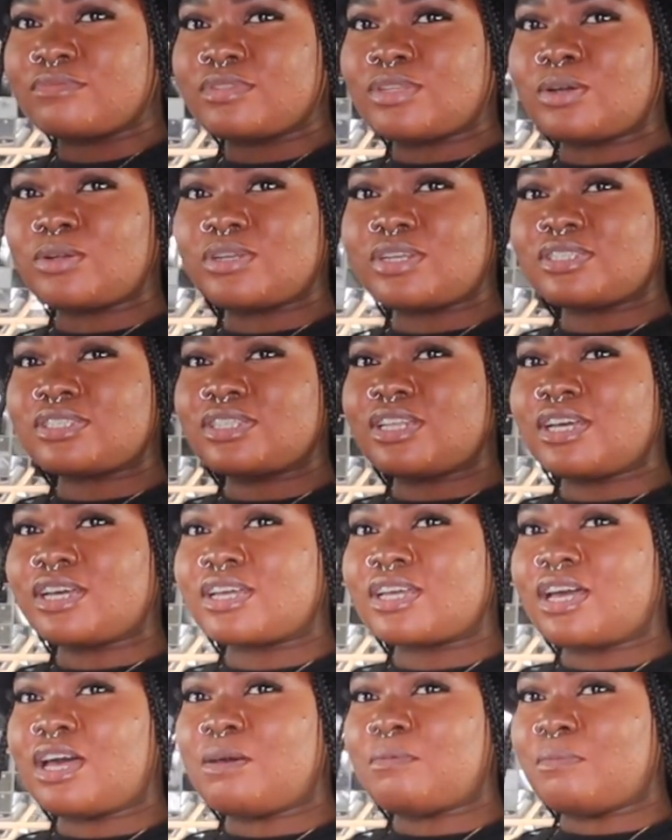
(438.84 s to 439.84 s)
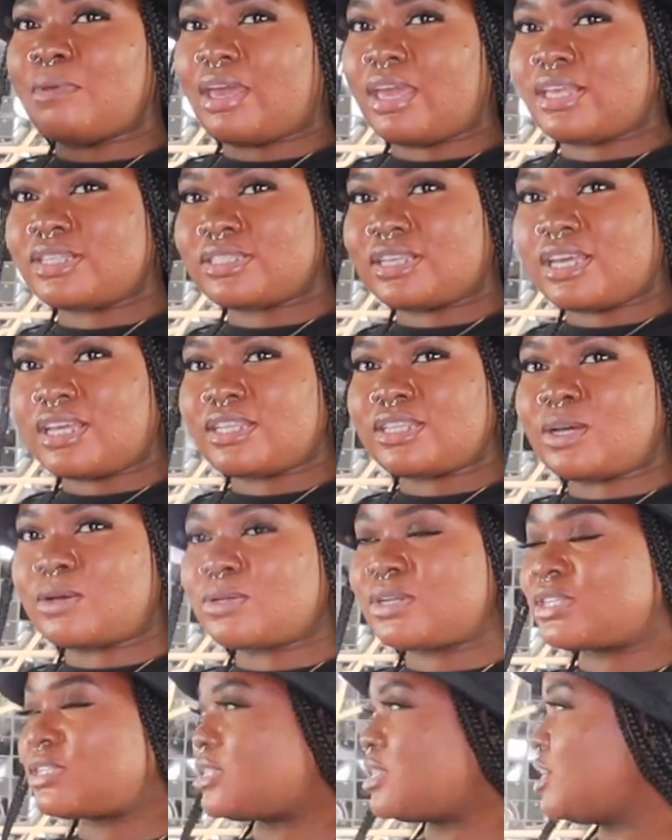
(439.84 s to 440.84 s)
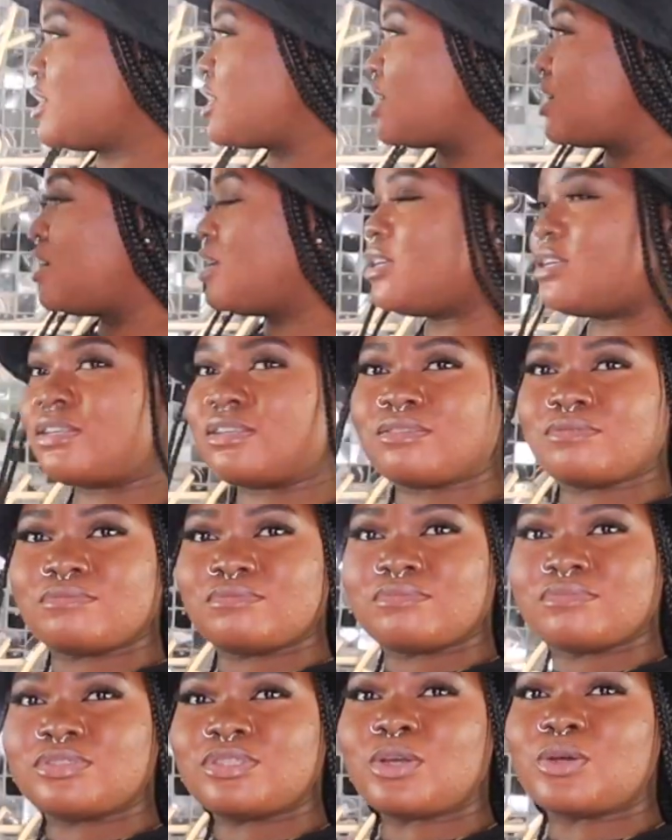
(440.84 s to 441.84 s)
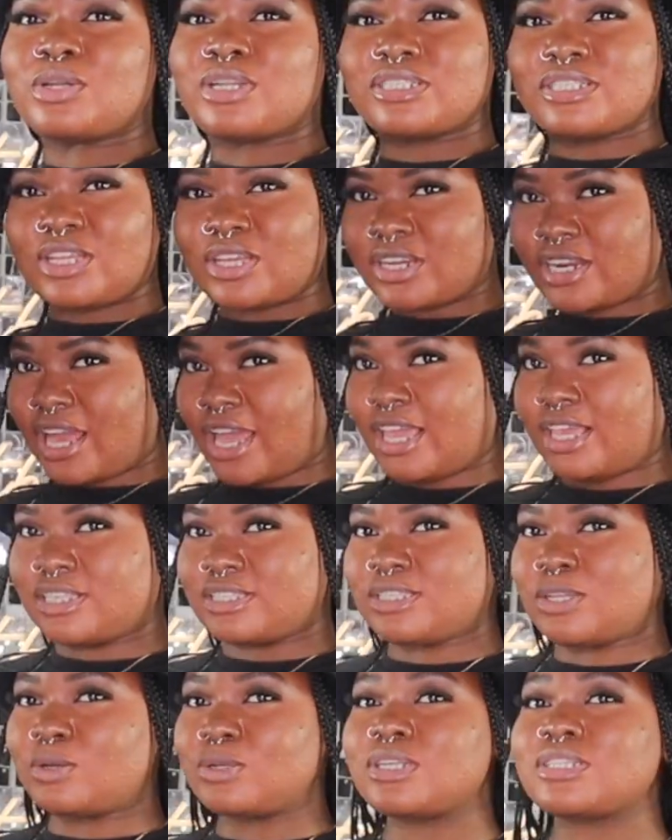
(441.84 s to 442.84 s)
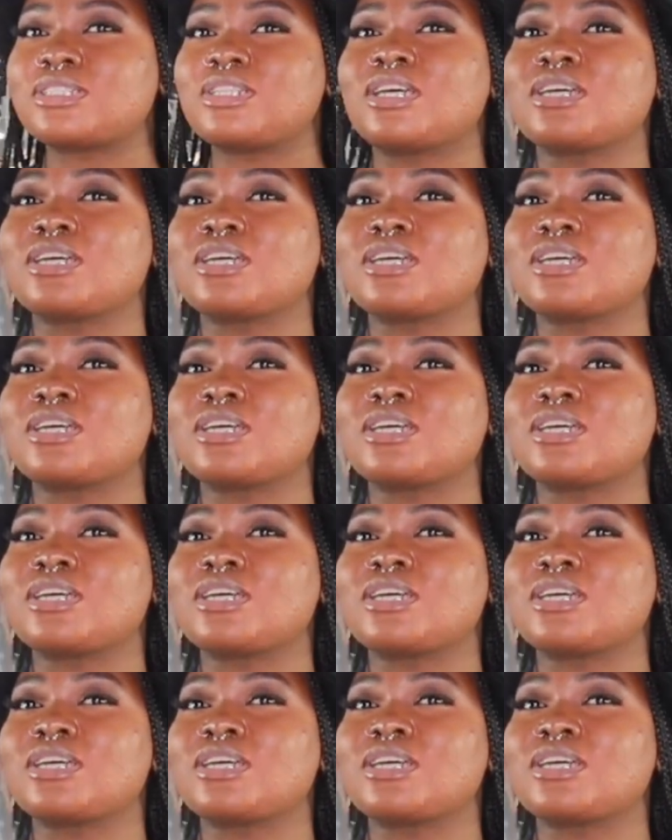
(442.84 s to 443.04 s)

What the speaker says: don't this look amazing? Don't this look nice? Don't this